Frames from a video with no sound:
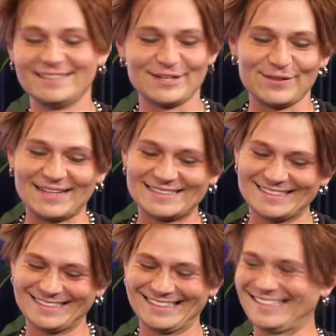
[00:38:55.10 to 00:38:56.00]
you know that's
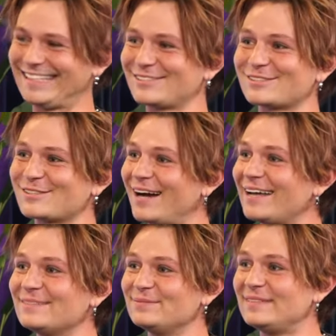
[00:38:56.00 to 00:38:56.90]

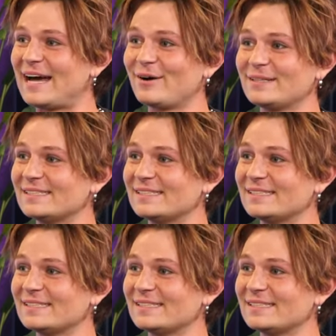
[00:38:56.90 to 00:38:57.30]
I now